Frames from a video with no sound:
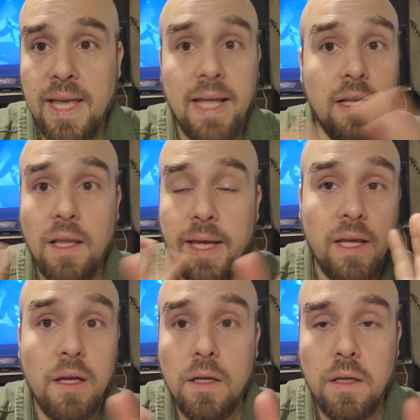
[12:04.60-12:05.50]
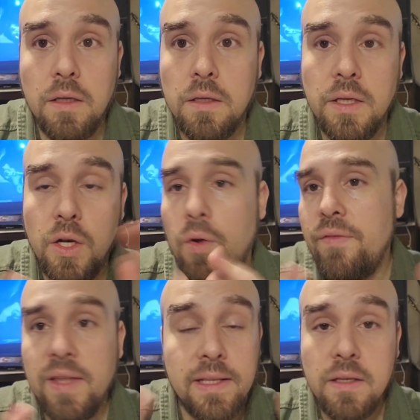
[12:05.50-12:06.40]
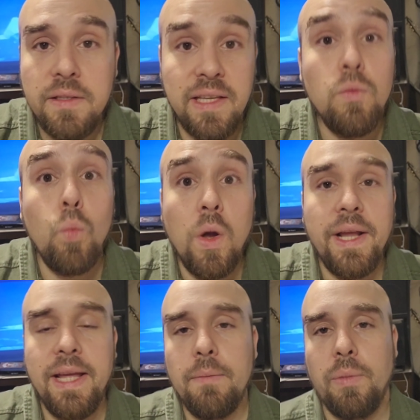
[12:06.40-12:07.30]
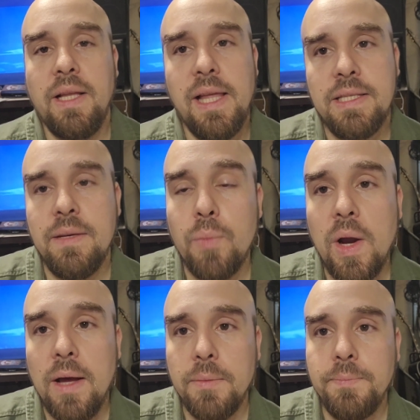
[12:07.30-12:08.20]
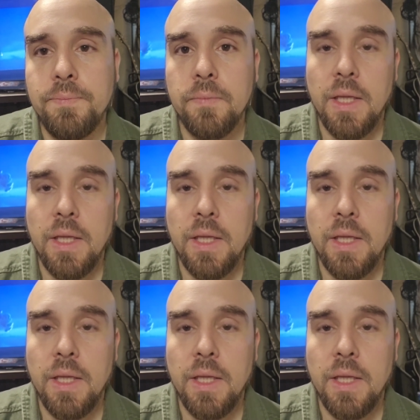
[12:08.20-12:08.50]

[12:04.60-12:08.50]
get like if they didn't want to get Clancy Brown.